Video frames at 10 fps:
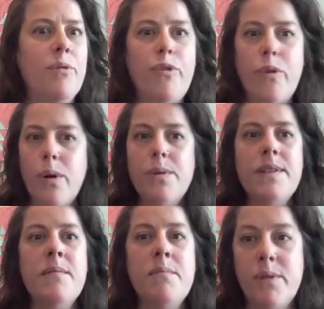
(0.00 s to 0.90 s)

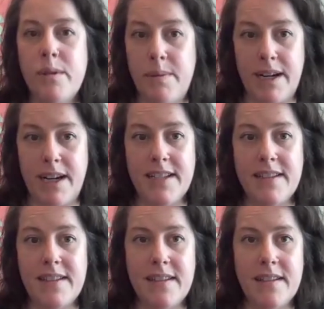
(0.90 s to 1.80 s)
frozen
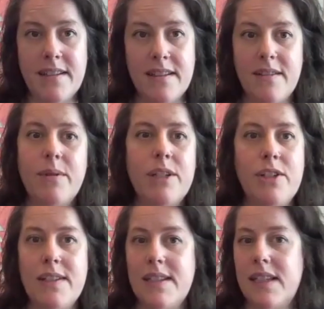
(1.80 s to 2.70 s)
blueberries,
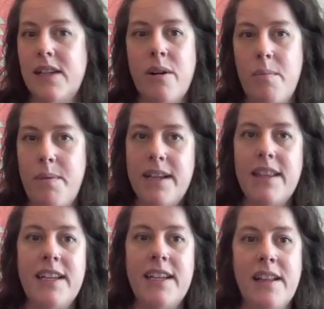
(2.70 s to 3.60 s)
which is, a
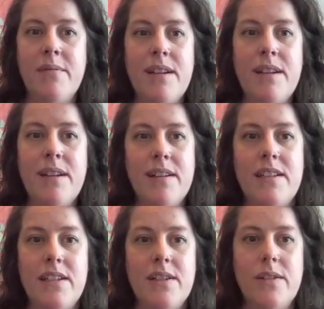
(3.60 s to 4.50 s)
big thing that we
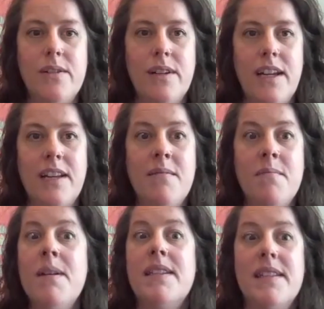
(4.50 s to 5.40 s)
do
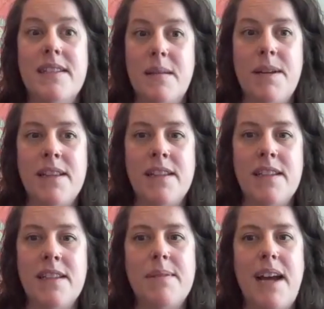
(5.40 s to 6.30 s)
in Mississippi in the
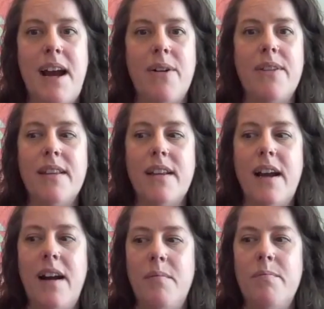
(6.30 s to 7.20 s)
deep South.
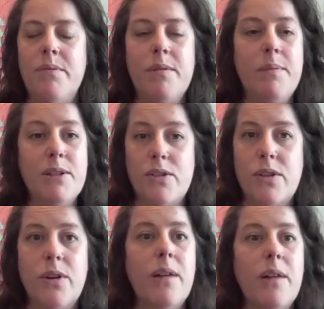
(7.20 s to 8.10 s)
Blueberries are
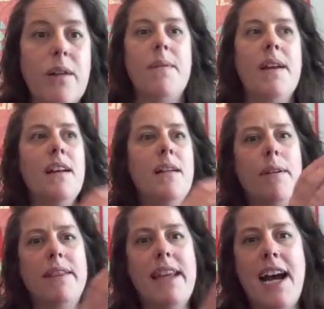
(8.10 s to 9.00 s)
so good,
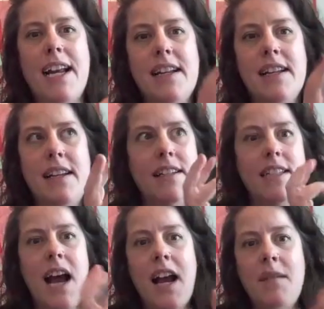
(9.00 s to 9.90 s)
but that
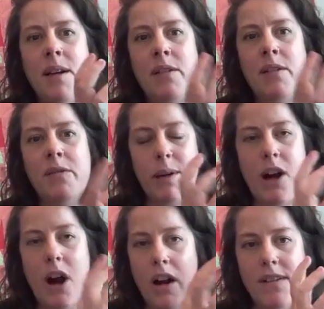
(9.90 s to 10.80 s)
timing of blueberry
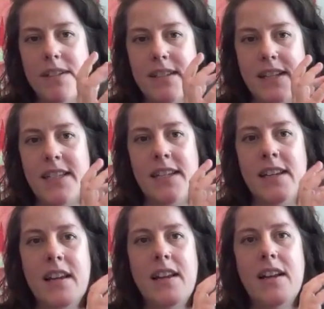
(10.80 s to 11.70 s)
harvest
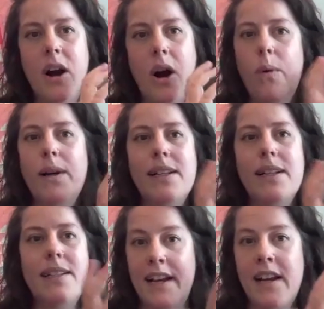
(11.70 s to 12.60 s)
doesn't
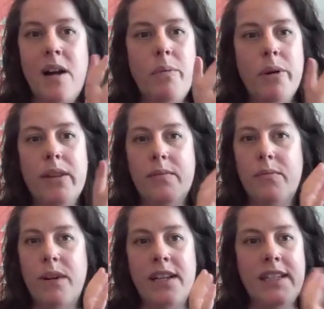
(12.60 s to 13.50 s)
always line up with
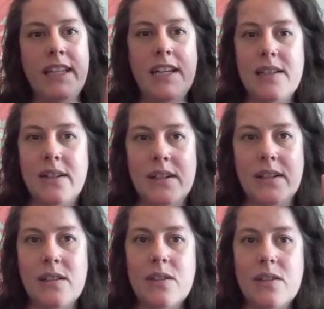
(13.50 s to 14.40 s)
when kids are
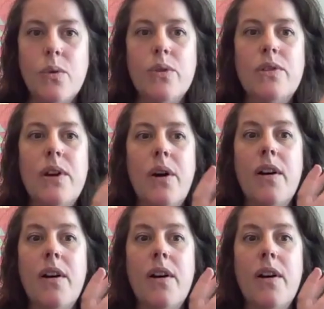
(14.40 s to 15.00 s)
in school.